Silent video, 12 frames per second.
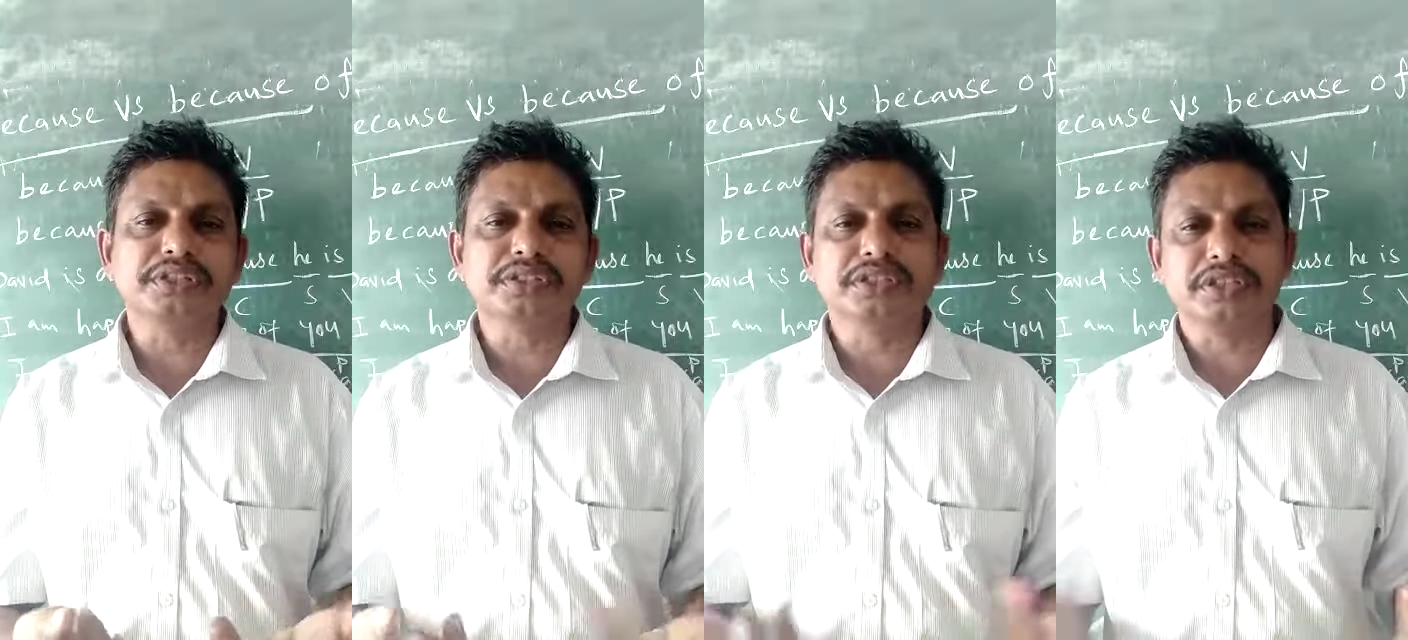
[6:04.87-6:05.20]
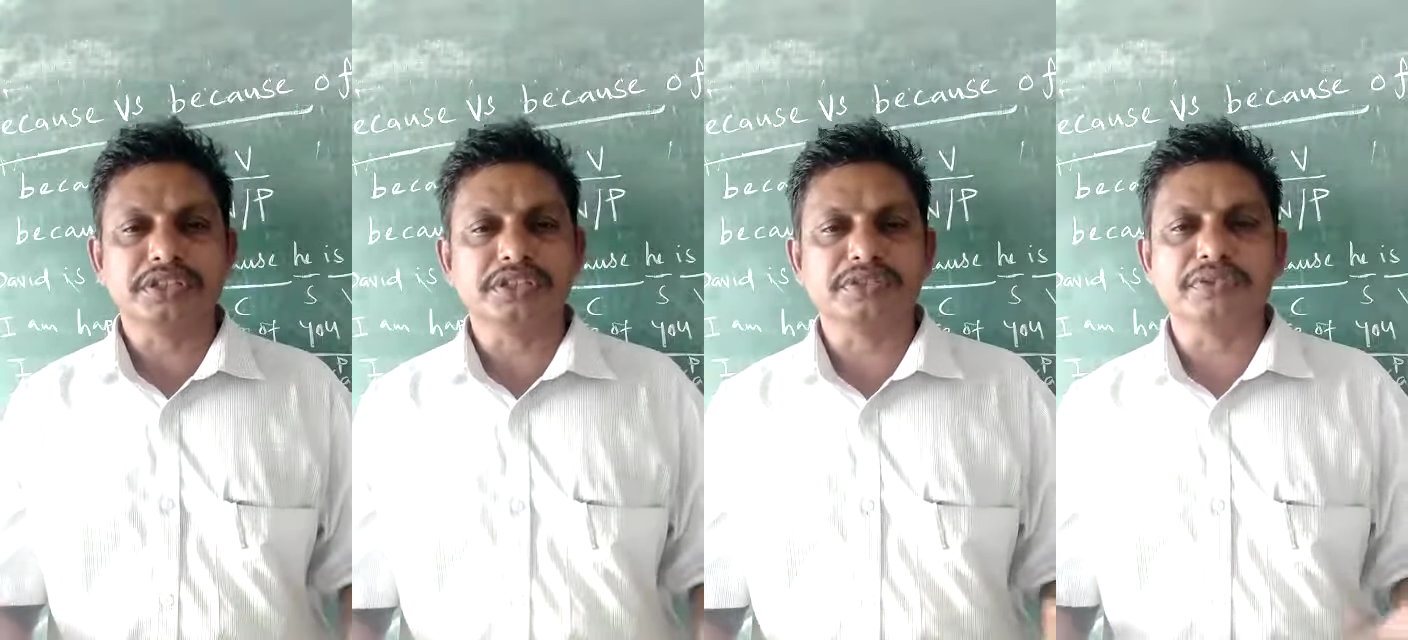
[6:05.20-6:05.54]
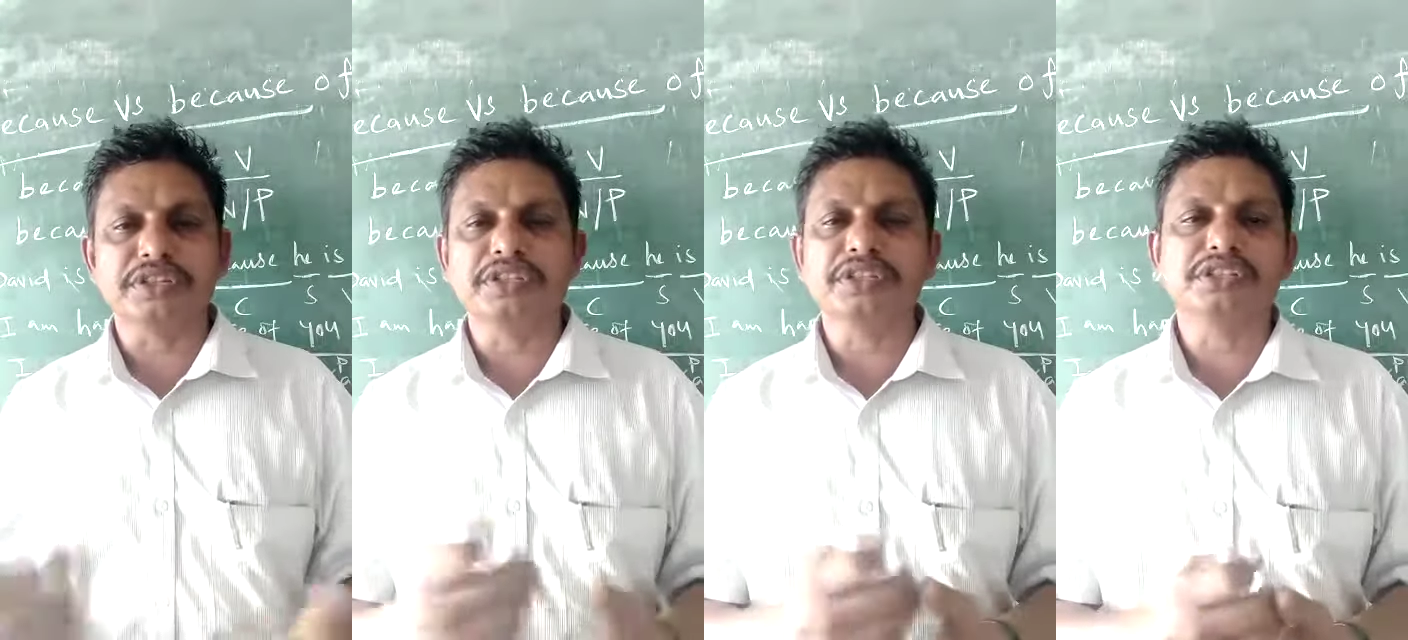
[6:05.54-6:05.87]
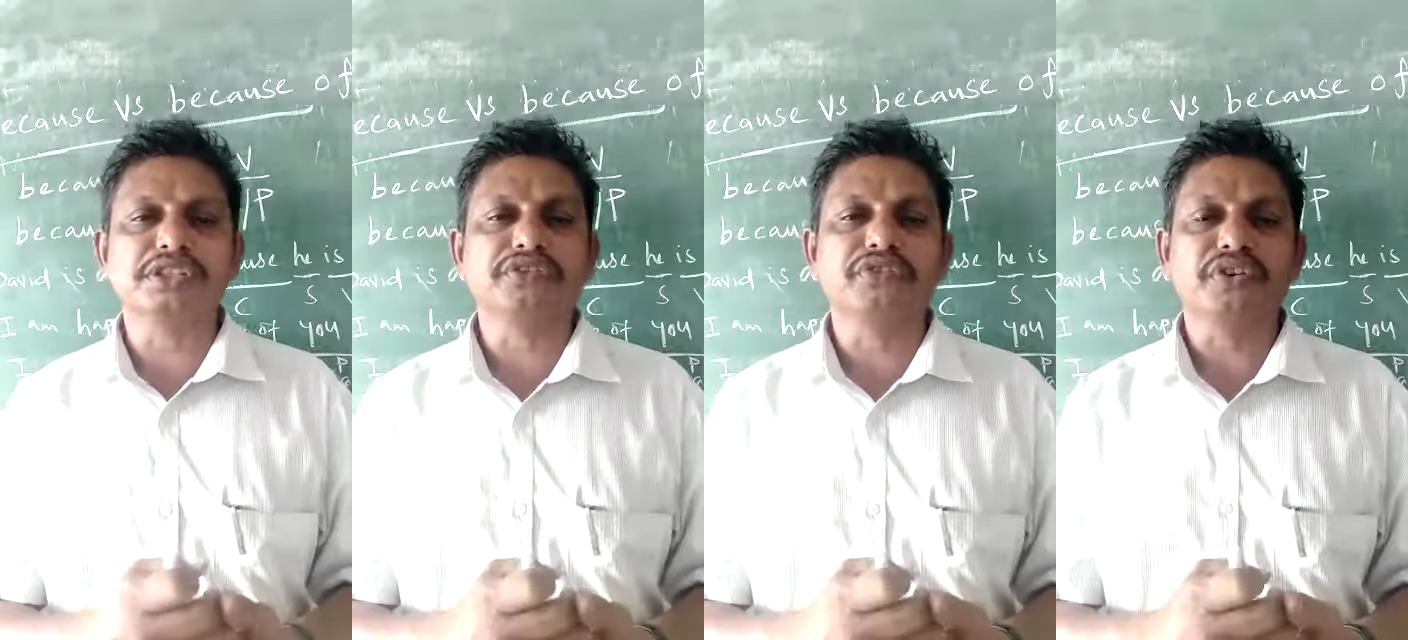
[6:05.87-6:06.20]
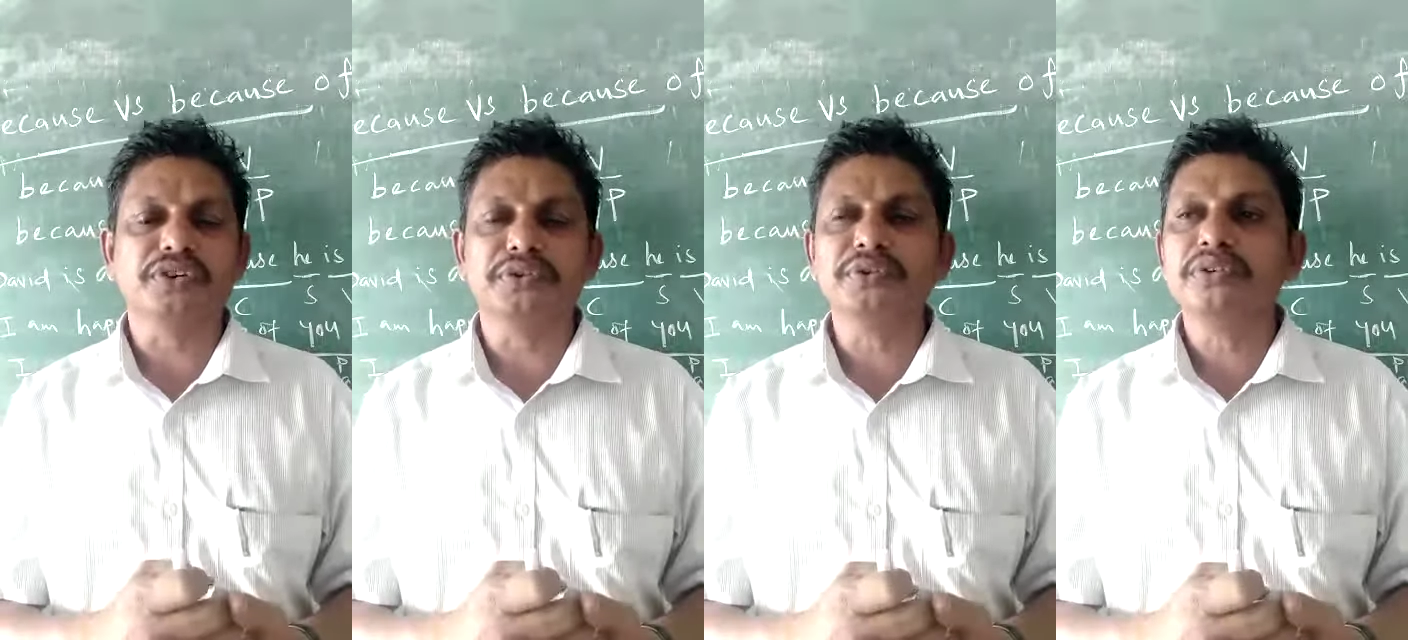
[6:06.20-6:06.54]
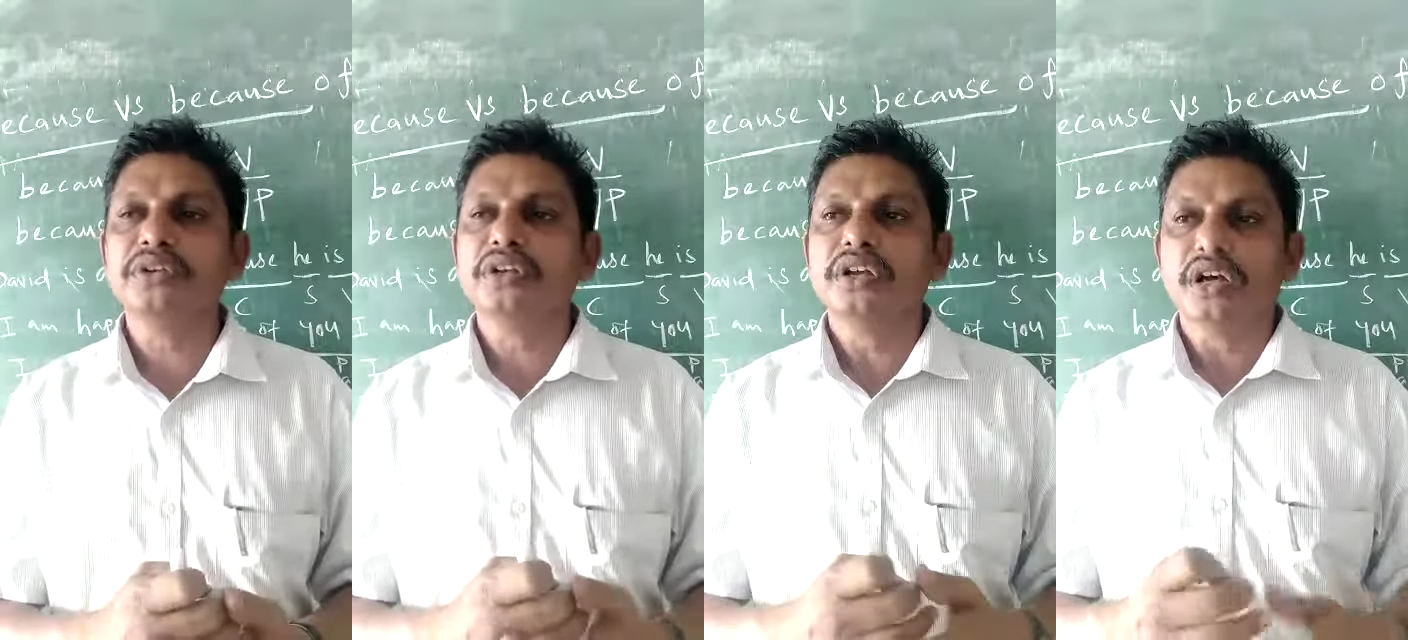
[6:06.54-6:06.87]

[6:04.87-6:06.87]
it is very easy for you